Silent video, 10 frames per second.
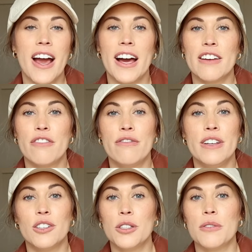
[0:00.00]
I've
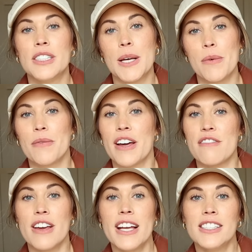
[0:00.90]
filled some of my
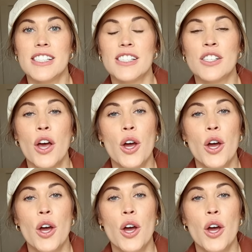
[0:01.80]
vases